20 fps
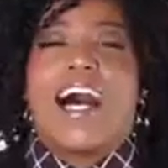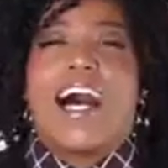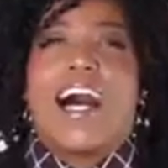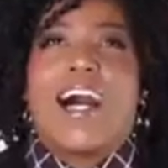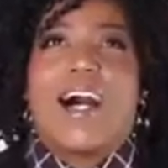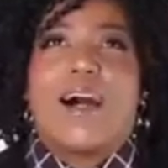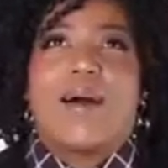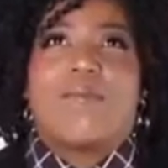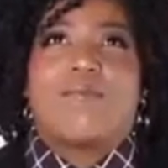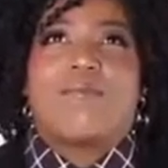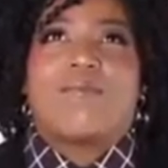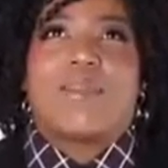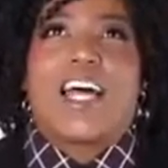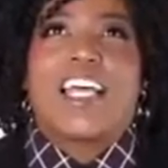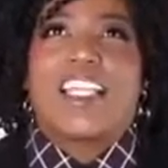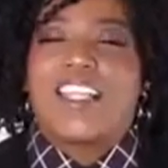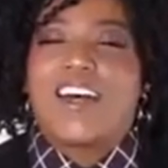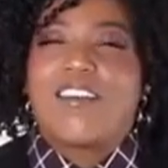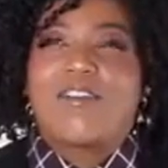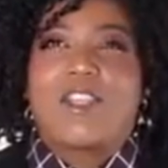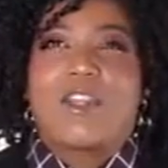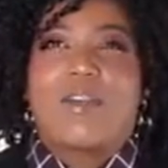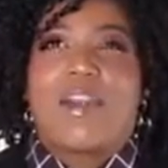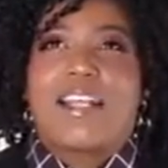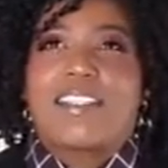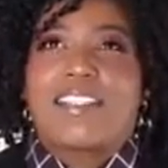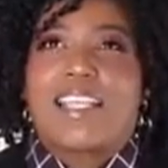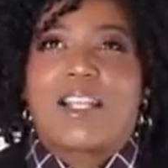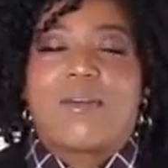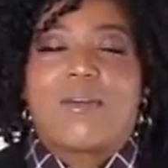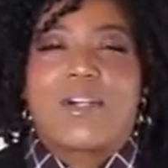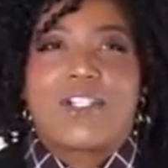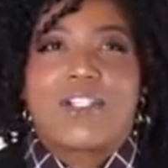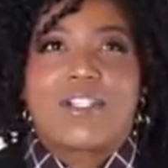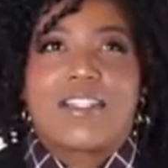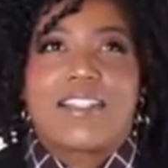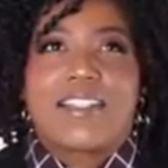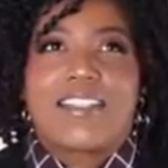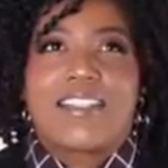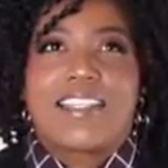I love that you asked that
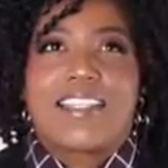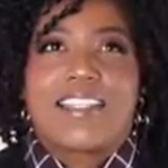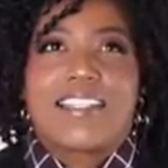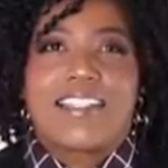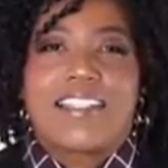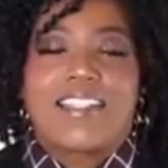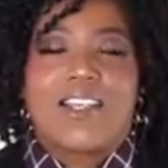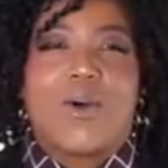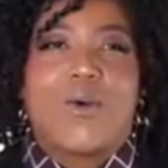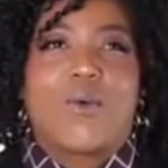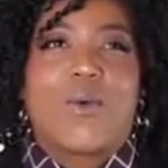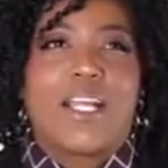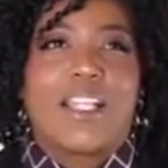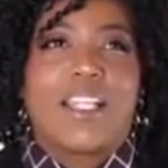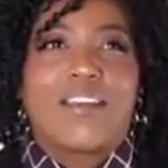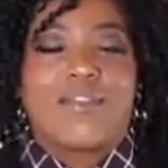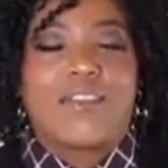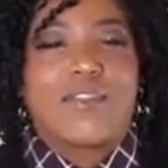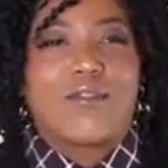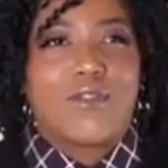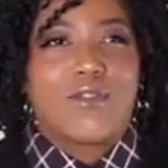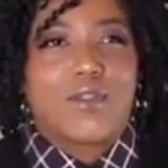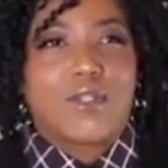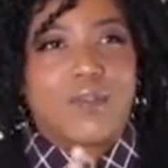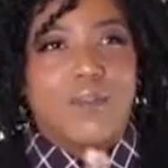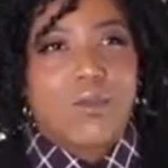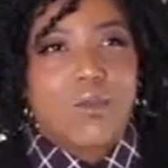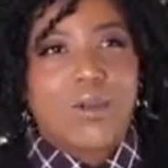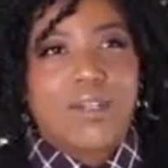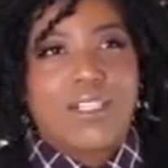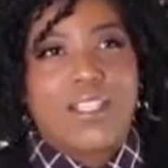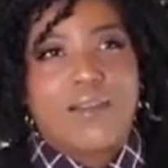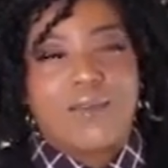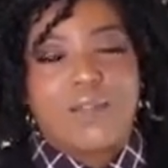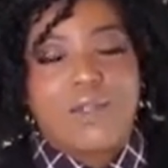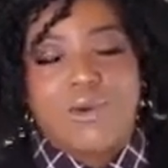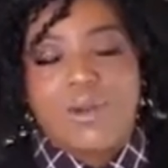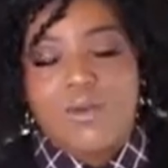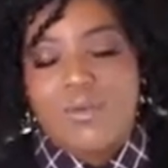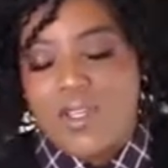question. It's so relevant for some work that I'm
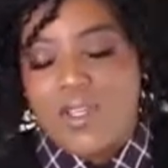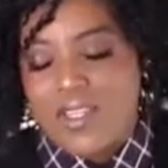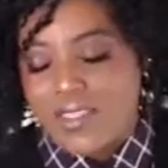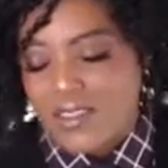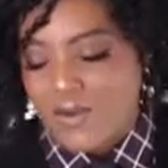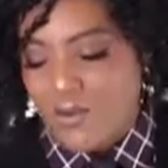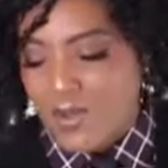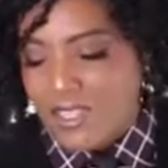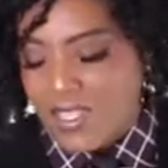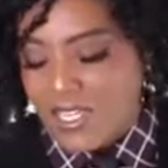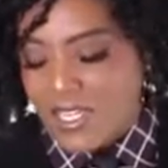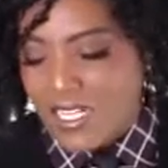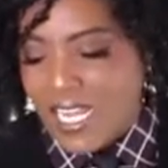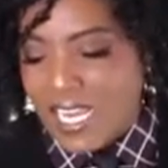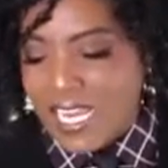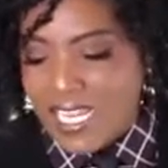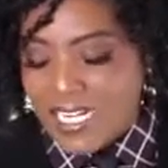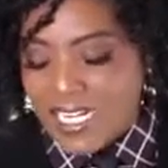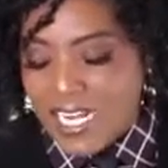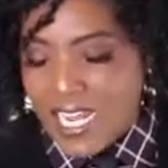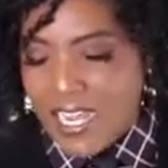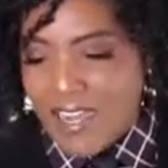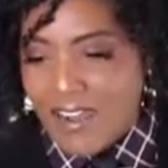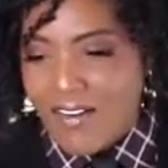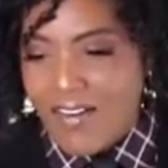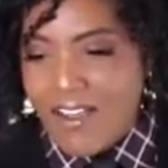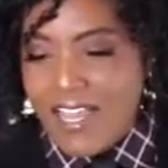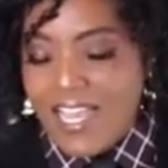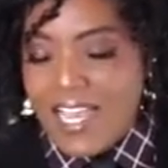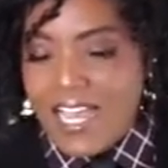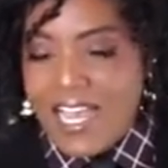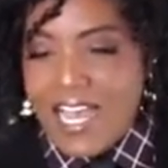doing with a client now.